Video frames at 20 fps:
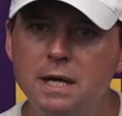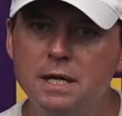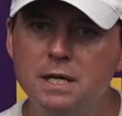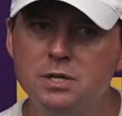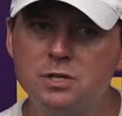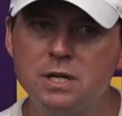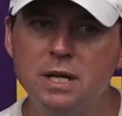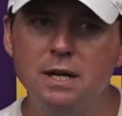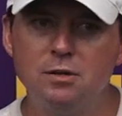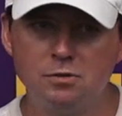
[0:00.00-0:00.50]
And
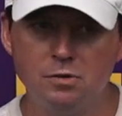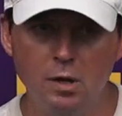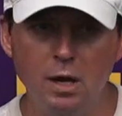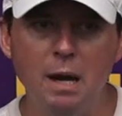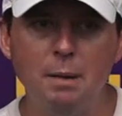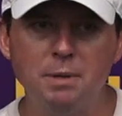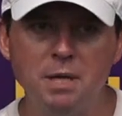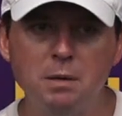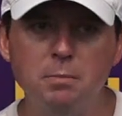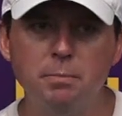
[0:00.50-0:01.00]
he said, as
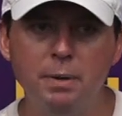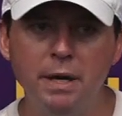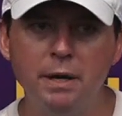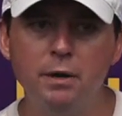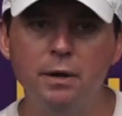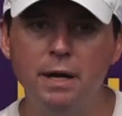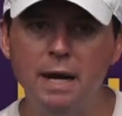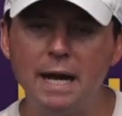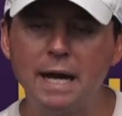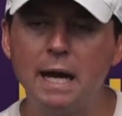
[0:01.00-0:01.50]
I'm getting
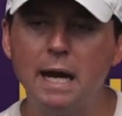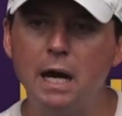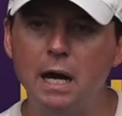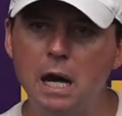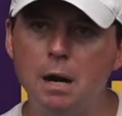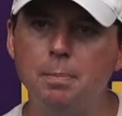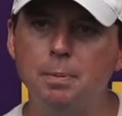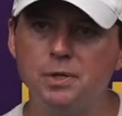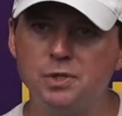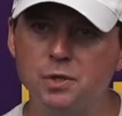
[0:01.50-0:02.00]
better and I got an
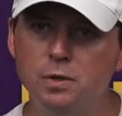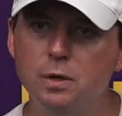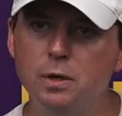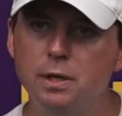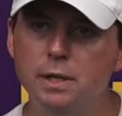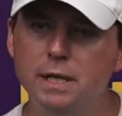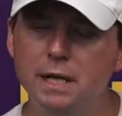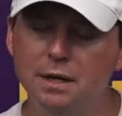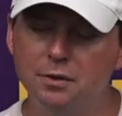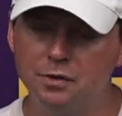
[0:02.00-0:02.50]

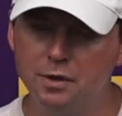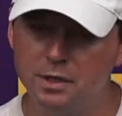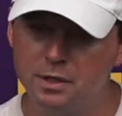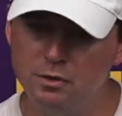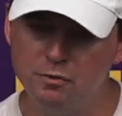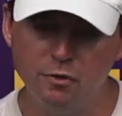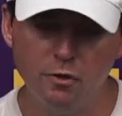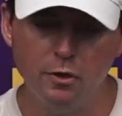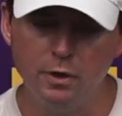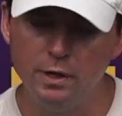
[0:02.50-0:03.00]
opportunity, I
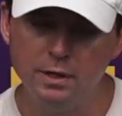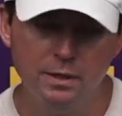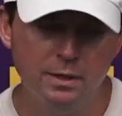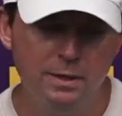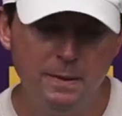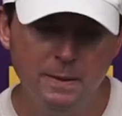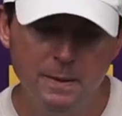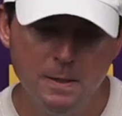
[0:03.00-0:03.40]
think you've heard it,